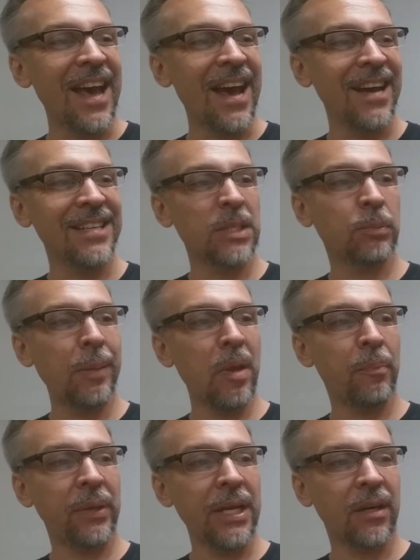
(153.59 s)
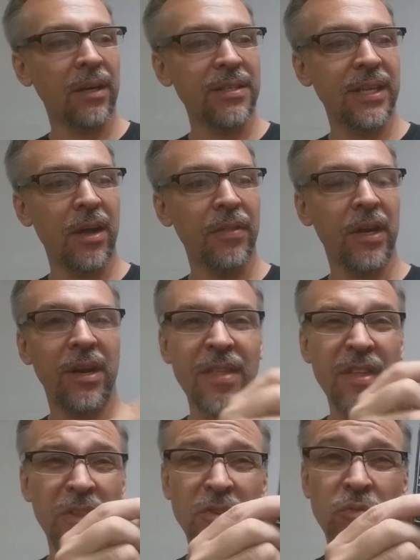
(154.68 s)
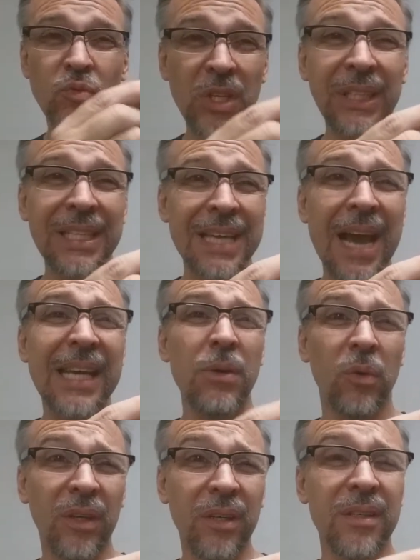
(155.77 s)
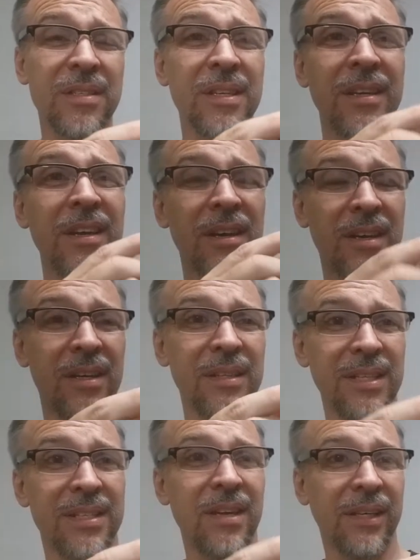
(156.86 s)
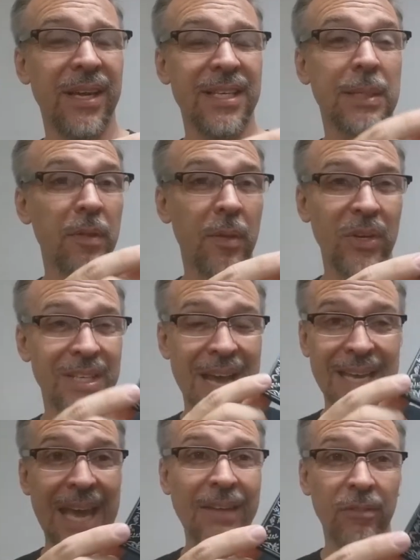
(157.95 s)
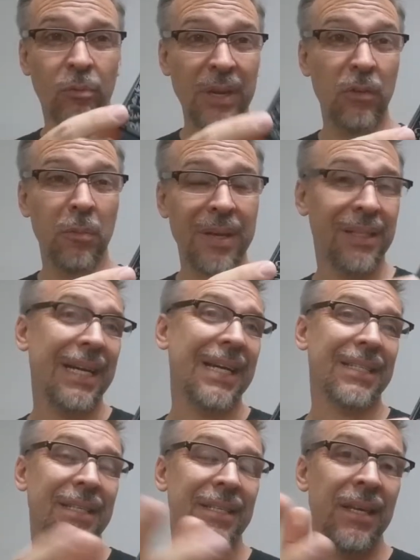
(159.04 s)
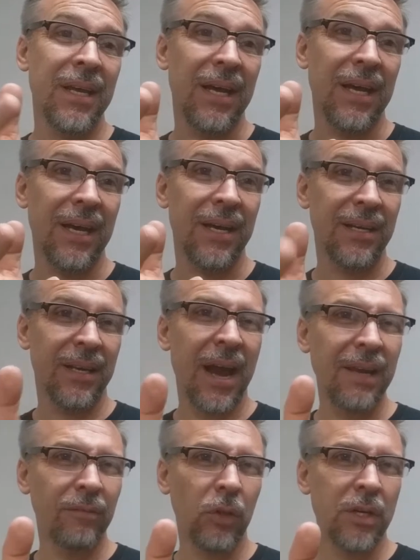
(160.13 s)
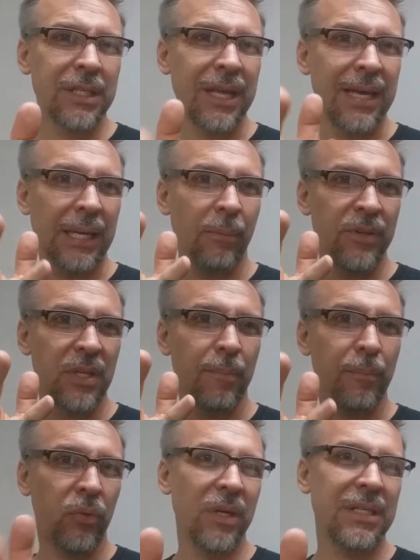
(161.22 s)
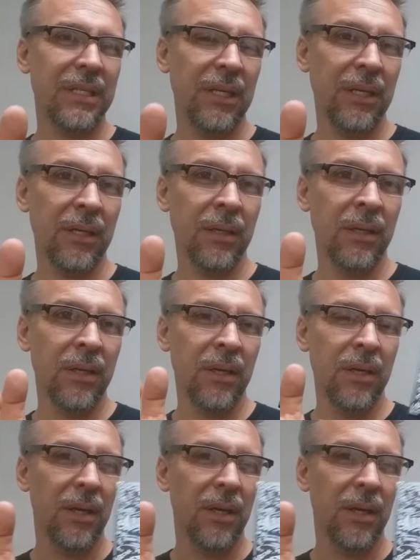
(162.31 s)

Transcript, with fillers: uh it says premium playing cards down there, and then there's really tiny words on this tuck case, some of the which I can't even read with my glasses. Uh, kind of looks like it was a printing,